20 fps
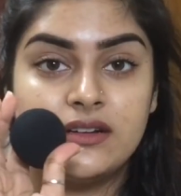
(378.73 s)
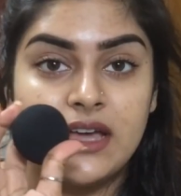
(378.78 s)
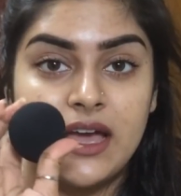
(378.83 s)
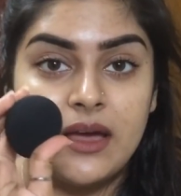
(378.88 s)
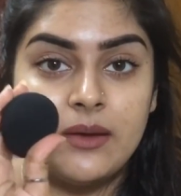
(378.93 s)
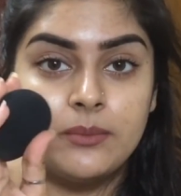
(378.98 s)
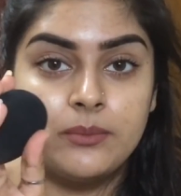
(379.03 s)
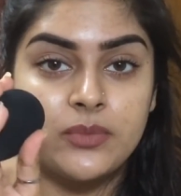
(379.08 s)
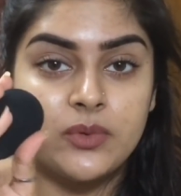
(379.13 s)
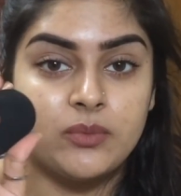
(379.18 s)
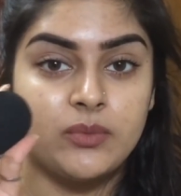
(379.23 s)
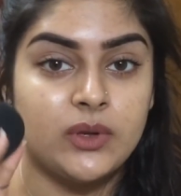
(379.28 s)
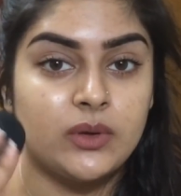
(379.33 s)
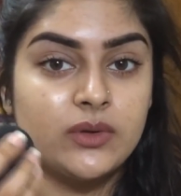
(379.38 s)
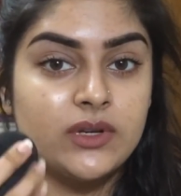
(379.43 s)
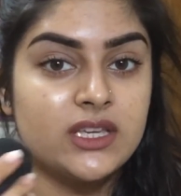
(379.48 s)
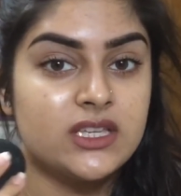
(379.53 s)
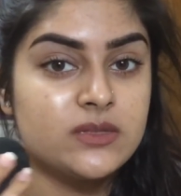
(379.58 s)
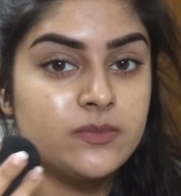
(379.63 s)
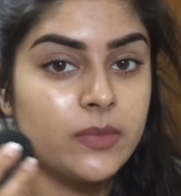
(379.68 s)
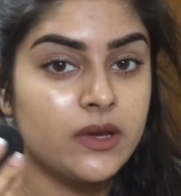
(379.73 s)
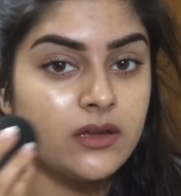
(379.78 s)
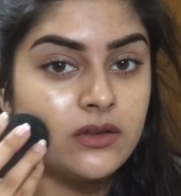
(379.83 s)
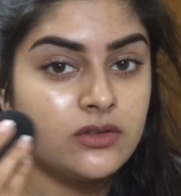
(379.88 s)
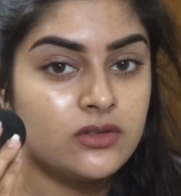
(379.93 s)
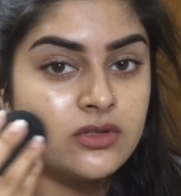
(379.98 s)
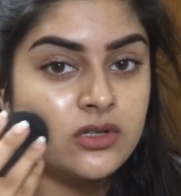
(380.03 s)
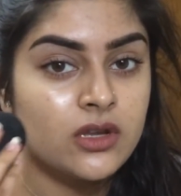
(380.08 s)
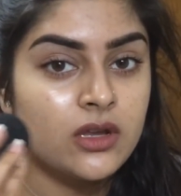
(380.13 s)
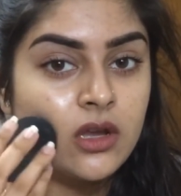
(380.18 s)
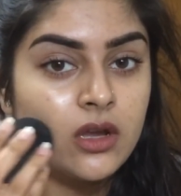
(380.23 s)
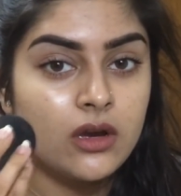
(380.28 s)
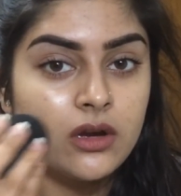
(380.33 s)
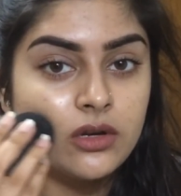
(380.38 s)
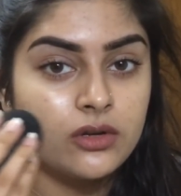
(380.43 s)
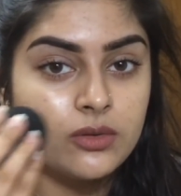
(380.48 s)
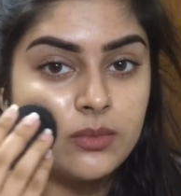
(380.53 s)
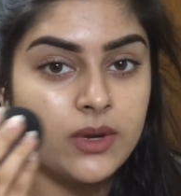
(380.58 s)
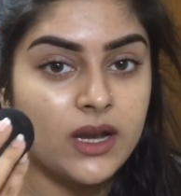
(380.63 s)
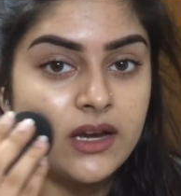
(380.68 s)
damp beauty sponge
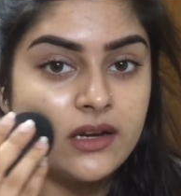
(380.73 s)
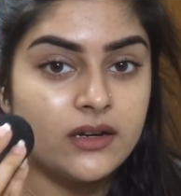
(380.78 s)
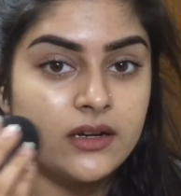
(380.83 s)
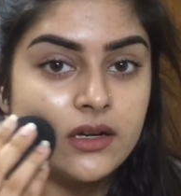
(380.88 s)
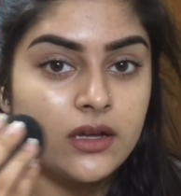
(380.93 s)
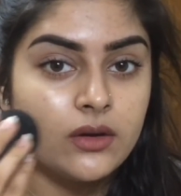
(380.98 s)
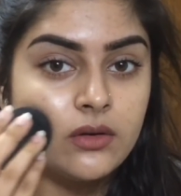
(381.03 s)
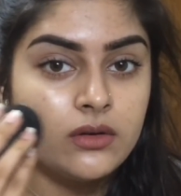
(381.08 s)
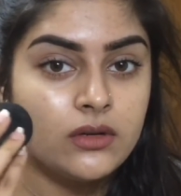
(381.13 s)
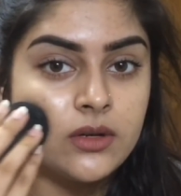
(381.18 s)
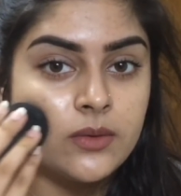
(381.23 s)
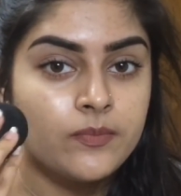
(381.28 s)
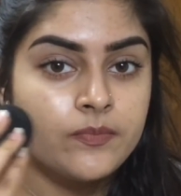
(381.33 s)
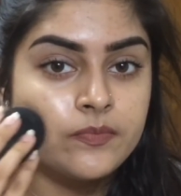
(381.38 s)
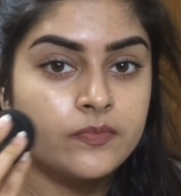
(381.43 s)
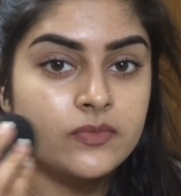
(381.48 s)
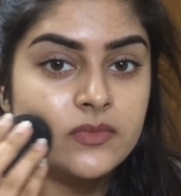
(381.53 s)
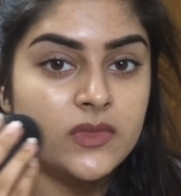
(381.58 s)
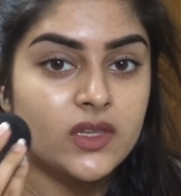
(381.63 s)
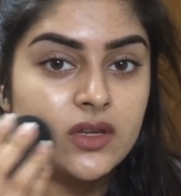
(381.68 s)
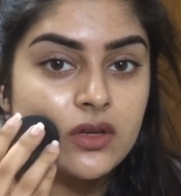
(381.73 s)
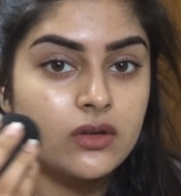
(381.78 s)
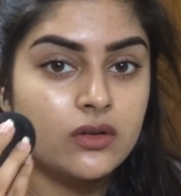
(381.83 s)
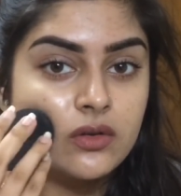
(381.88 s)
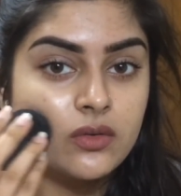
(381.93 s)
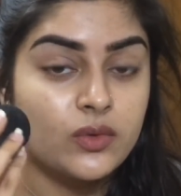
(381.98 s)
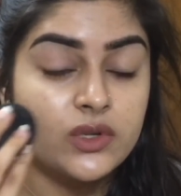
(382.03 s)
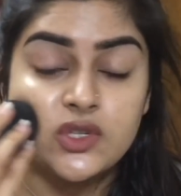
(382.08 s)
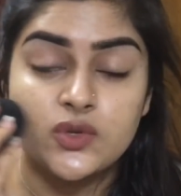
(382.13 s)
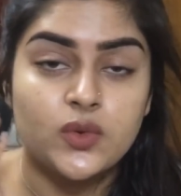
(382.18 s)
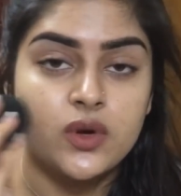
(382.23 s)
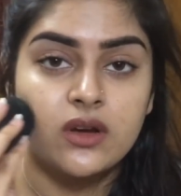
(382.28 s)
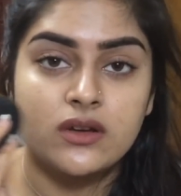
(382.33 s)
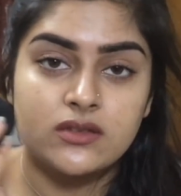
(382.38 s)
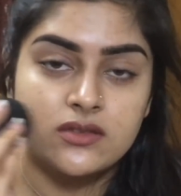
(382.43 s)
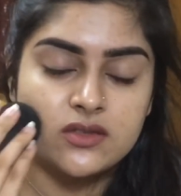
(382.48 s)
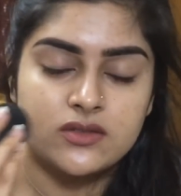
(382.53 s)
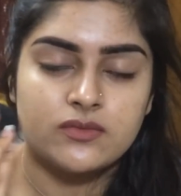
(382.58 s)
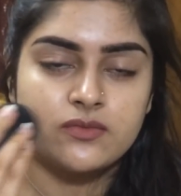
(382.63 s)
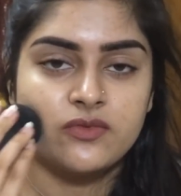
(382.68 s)
to blend it out, which
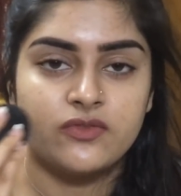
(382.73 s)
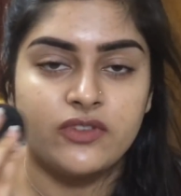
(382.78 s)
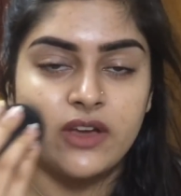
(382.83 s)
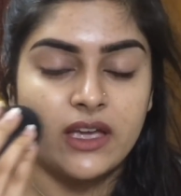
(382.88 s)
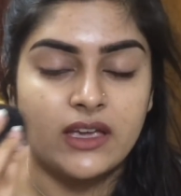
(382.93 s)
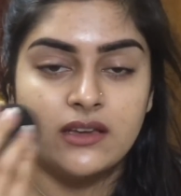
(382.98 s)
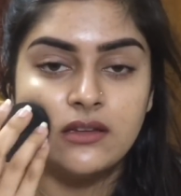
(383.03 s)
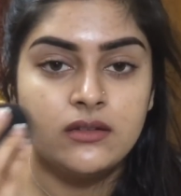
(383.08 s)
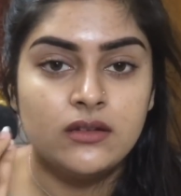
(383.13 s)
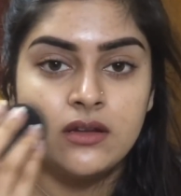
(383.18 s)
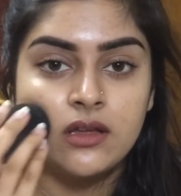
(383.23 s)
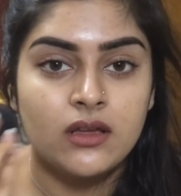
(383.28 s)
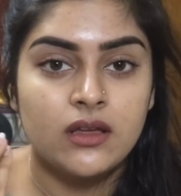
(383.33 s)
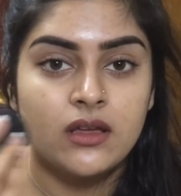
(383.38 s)
works fine.